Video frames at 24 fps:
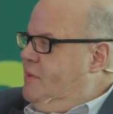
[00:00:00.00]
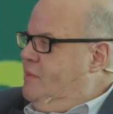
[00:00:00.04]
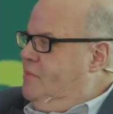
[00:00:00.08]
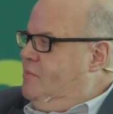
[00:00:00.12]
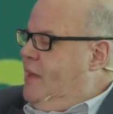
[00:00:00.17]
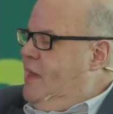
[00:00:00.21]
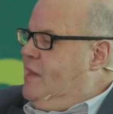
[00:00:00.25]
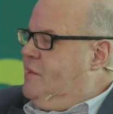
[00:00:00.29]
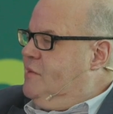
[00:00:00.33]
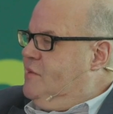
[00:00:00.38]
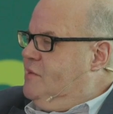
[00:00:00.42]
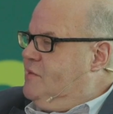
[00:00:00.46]

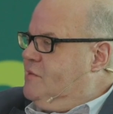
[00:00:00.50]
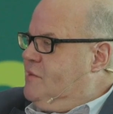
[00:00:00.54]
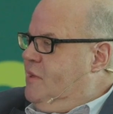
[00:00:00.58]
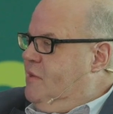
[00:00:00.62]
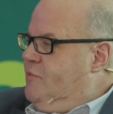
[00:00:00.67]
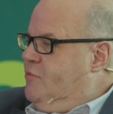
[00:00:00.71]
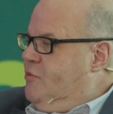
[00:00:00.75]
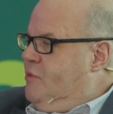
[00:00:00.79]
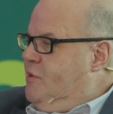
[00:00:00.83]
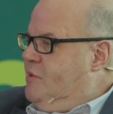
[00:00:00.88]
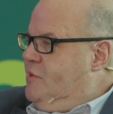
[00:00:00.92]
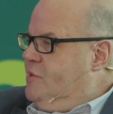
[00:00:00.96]
make
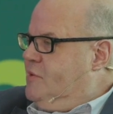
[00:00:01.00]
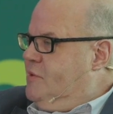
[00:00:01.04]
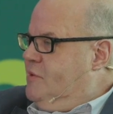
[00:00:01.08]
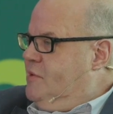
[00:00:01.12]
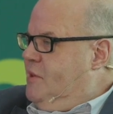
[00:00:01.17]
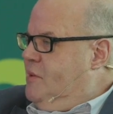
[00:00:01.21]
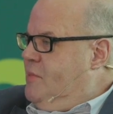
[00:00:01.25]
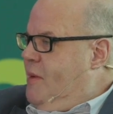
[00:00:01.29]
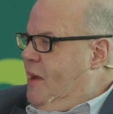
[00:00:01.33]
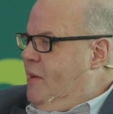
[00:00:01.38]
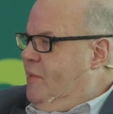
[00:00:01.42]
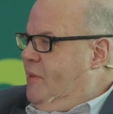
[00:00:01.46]
discoveries
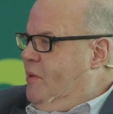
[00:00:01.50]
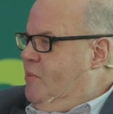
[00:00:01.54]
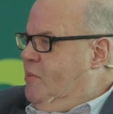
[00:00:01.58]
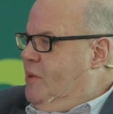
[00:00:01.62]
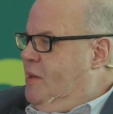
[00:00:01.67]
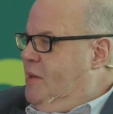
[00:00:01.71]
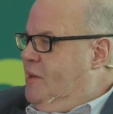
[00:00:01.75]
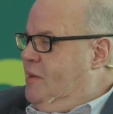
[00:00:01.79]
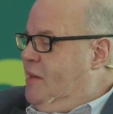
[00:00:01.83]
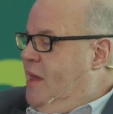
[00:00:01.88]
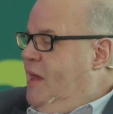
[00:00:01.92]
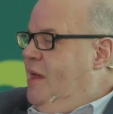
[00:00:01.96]
about their
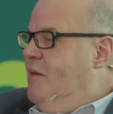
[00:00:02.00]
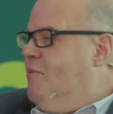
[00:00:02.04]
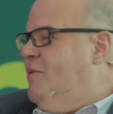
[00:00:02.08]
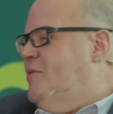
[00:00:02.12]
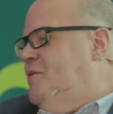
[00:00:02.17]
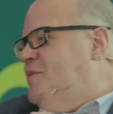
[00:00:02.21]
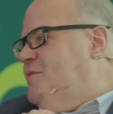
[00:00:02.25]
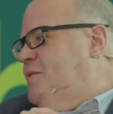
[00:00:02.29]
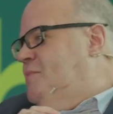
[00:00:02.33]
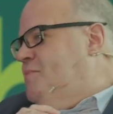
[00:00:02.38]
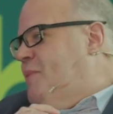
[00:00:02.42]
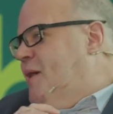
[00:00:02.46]
work, which
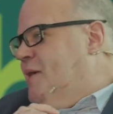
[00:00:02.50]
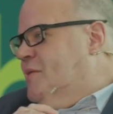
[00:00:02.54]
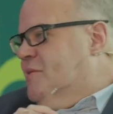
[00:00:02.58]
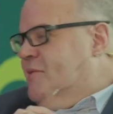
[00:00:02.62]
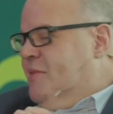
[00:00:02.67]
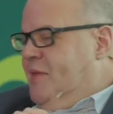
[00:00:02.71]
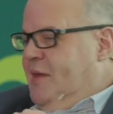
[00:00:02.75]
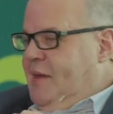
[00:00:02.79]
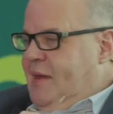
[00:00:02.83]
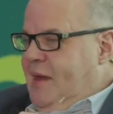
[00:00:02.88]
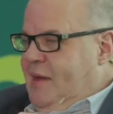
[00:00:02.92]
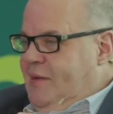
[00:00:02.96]
is the best thing,